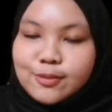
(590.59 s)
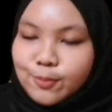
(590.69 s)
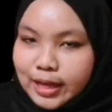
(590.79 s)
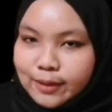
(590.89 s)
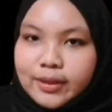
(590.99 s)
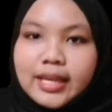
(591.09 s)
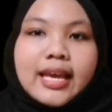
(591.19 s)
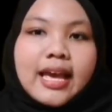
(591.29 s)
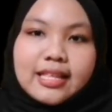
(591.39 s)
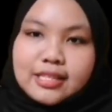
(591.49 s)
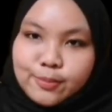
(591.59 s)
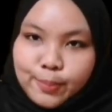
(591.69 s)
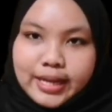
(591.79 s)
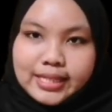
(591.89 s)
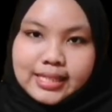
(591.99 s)
spike B, and
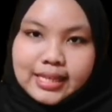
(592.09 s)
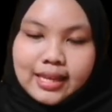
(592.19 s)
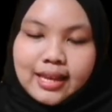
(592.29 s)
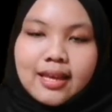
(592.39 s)
spike C.